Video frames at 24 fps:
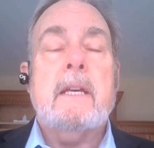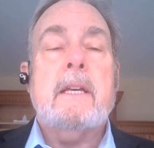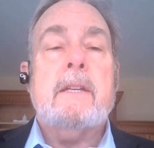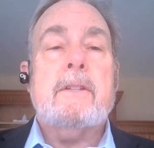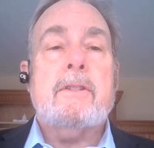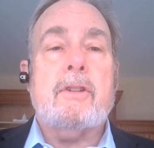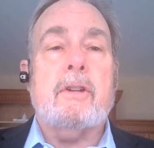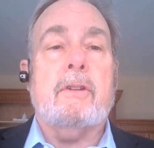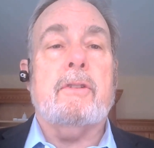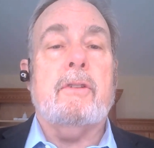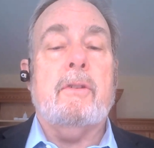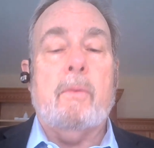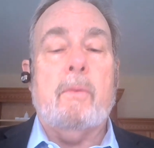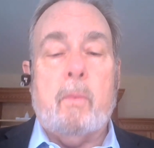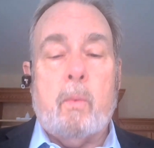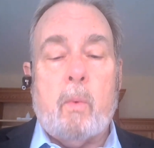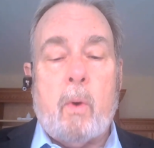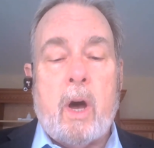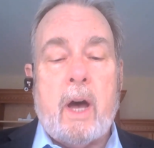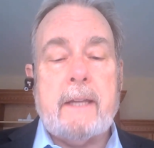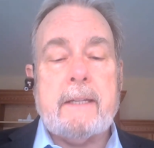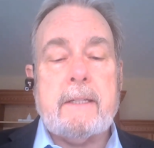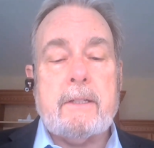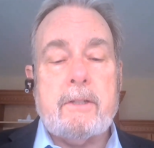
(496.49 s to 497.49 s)
So you
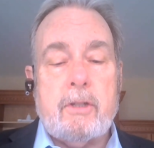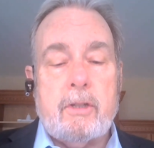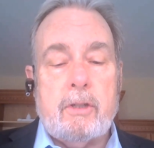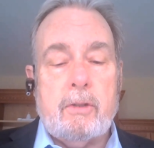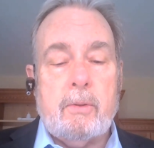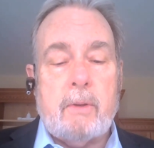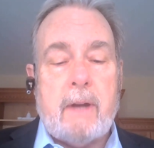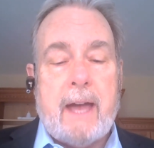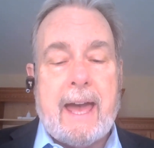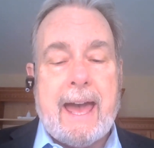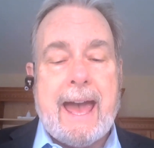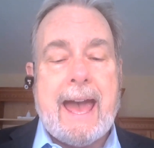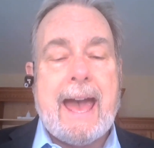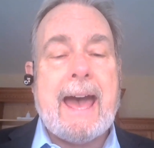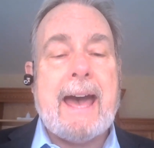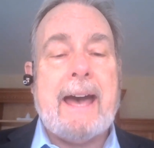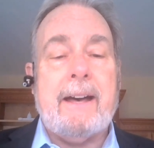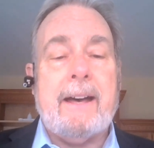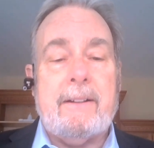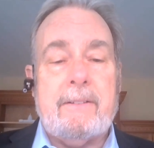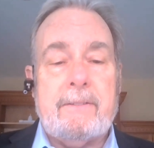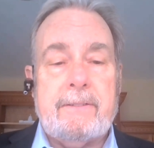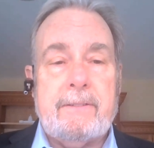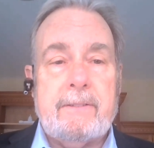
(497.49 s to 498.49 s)
want to
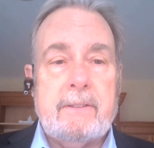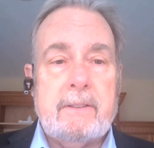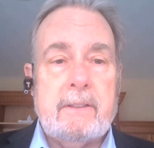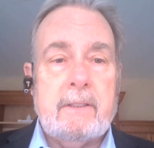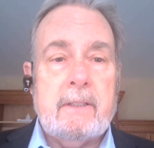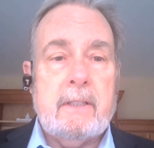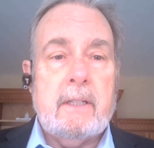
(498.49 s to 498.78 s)
have